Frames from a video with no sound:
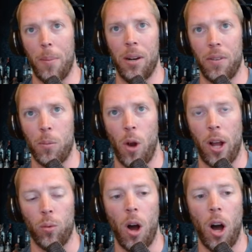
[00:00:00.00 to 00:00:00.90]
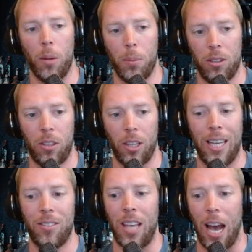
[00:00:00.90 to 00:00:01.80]
if I'm right or wrong. But
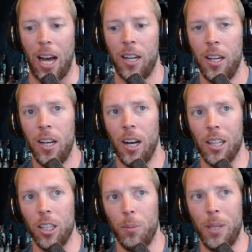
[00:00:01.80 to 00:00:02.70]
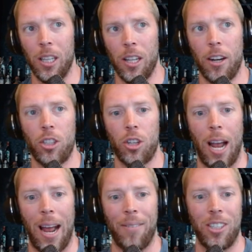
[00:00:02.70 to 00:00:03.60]
Clay's got a little bit larger
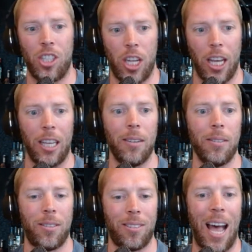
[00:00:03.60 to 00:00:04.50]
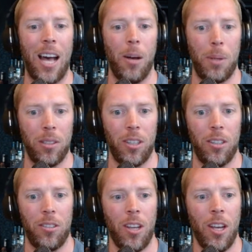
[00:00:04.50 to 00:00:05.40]
average ticket style
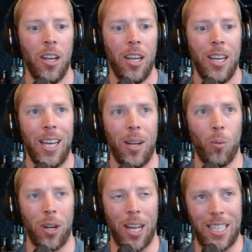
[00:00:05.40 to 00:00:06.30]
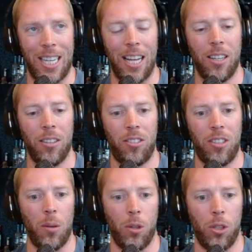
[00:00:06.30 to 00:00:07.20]
business. And what I tend to
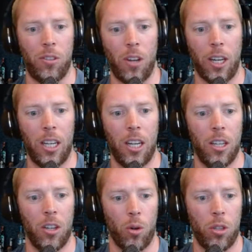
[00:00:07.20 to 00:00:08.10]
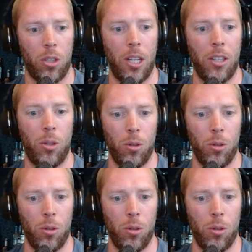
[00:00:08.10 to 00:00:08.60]
see when you start getting into, into